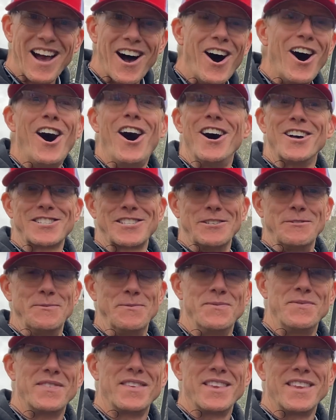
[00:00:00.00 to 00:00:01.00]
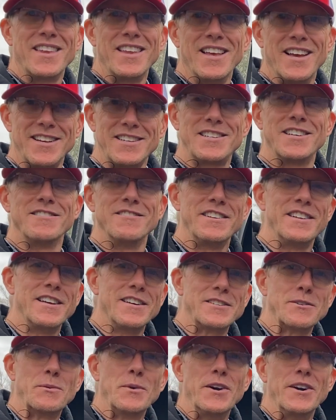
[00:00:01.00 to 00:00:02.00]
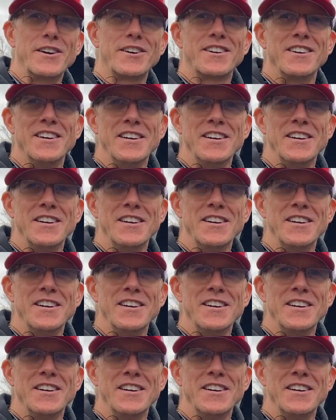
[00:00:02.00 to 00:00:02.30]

awesome until it doesn't work.